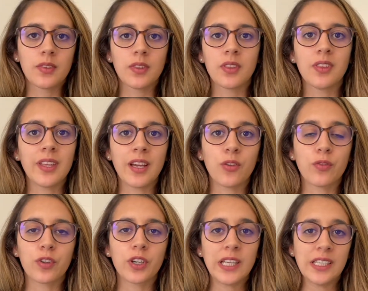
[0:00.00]
Now,
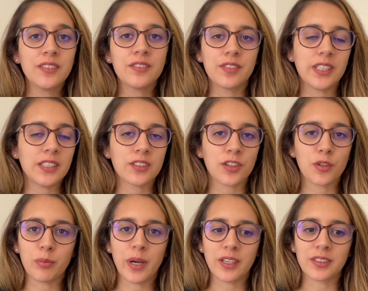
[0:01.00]
for hidden fees on the
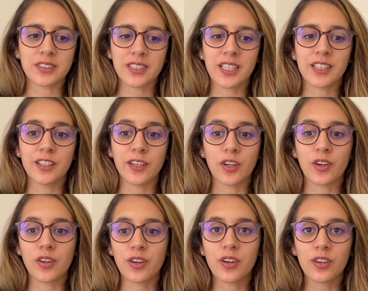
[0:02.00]
buyer side, there
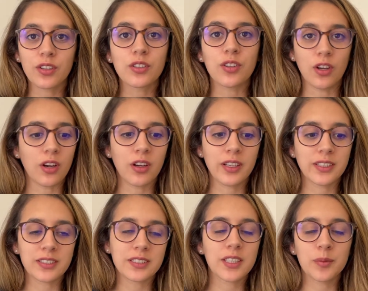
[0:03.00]
are a lot.
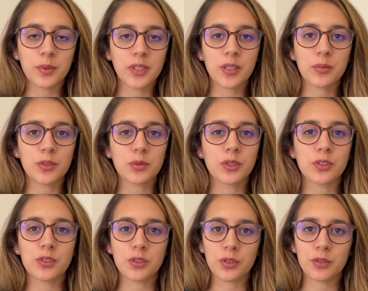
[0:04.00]
It's typically between
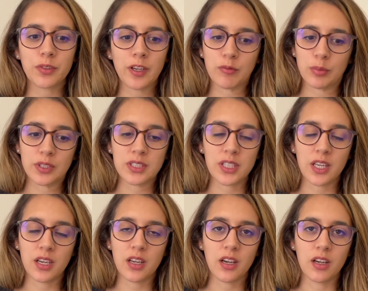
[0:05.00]
2 to
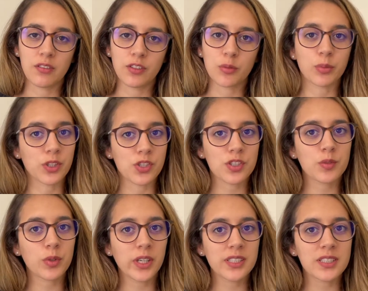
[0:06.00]
5% of your purchase
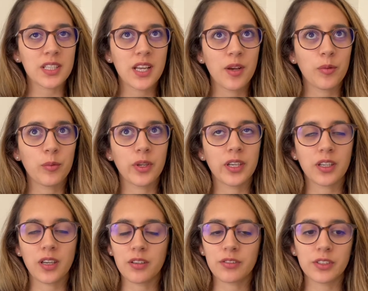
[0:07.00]
price, but it
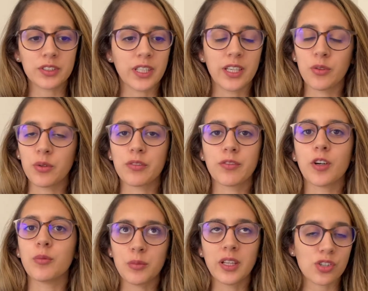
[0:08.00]
covers anywhere from your